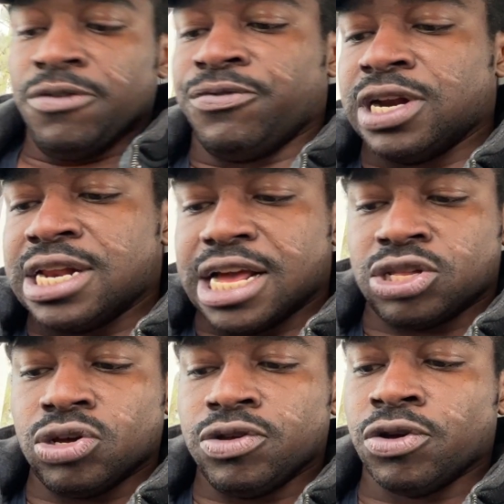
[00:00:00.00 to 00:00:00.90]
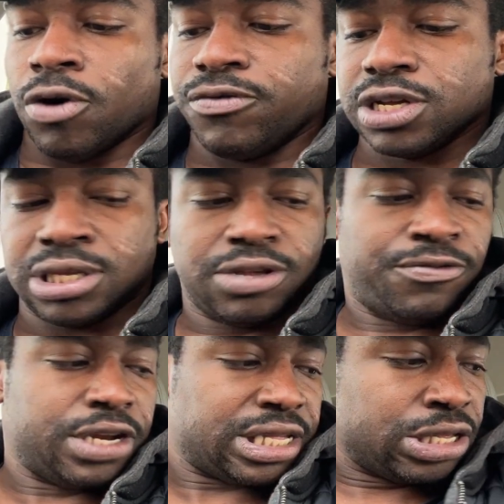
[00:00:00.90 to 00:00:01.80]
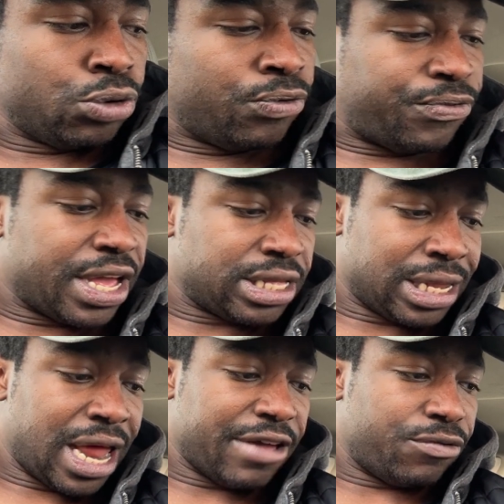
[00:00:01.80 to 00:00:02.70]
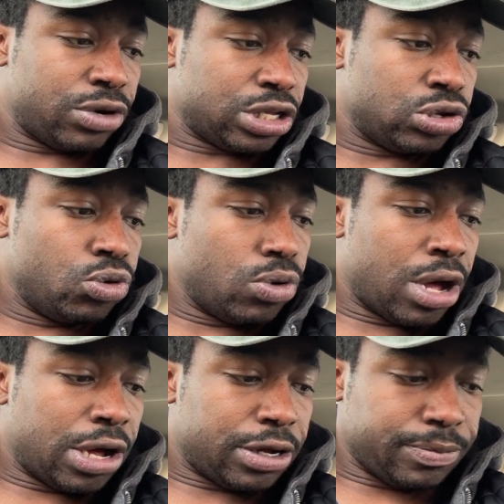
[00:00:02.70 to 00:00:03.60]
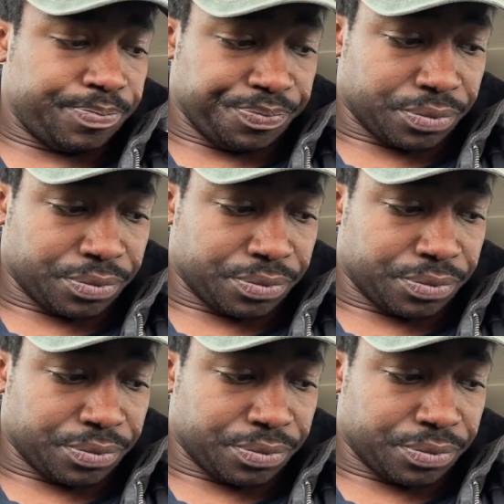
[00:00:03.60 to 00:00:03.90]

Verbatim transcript: for the next, you know, for this for this new phase of life or this new um,